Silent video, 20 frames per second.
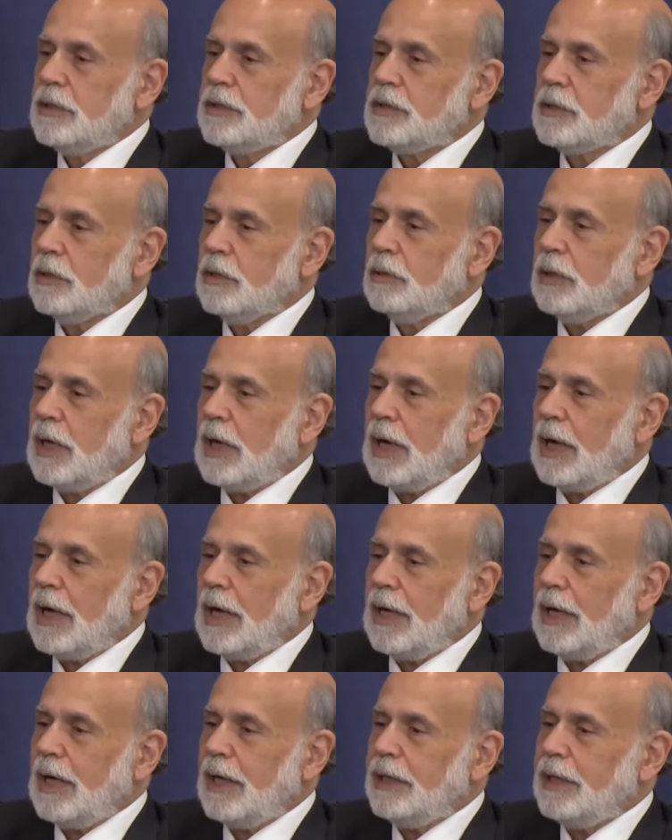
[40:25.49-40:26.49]
So
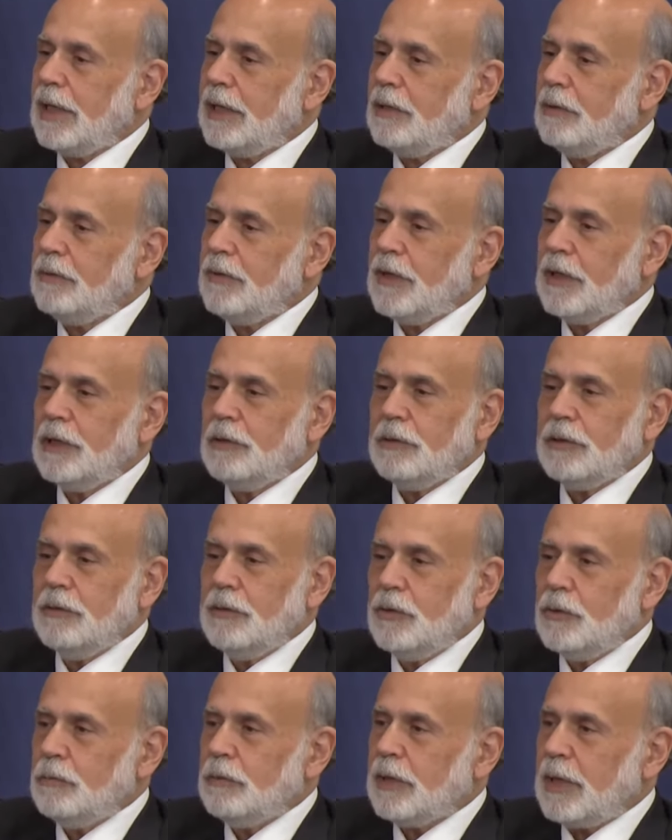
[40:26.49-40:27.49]
I don't think you
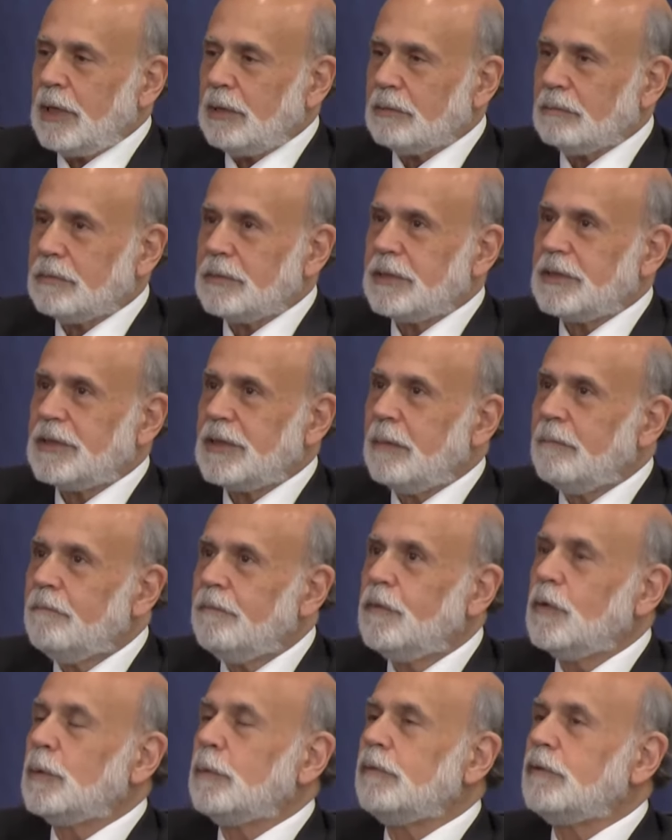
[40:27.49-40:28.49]
can do without
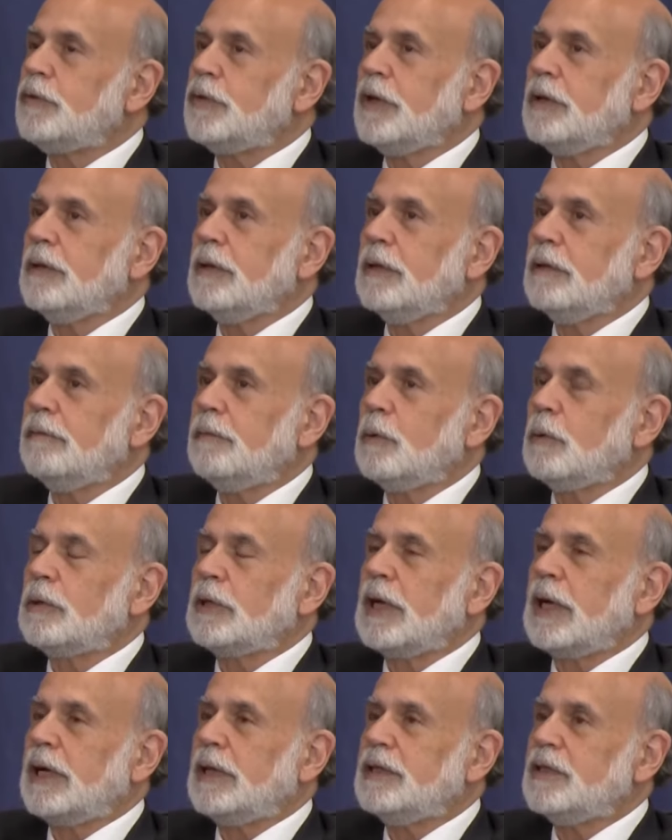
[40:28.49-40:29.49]
some form of
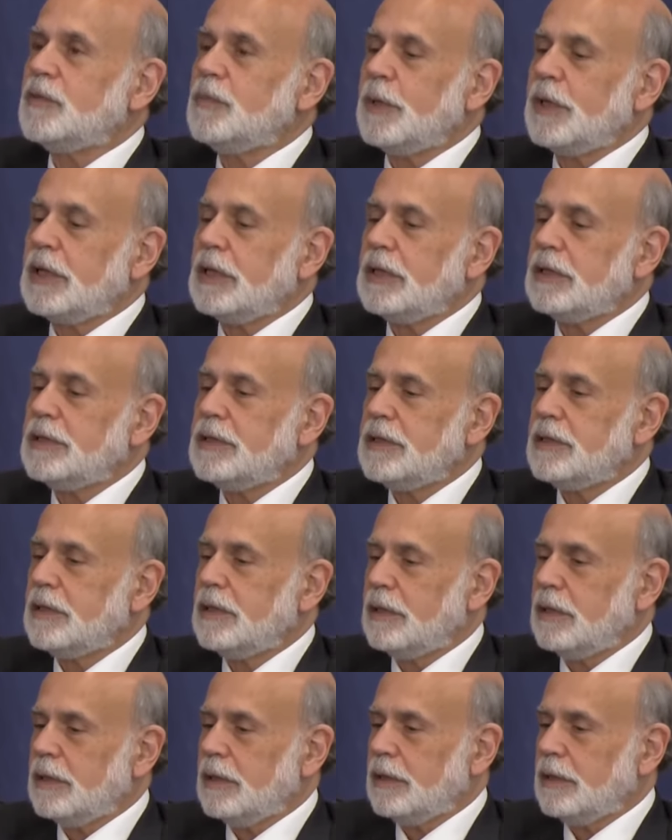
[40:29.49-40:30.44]
forward guidance, because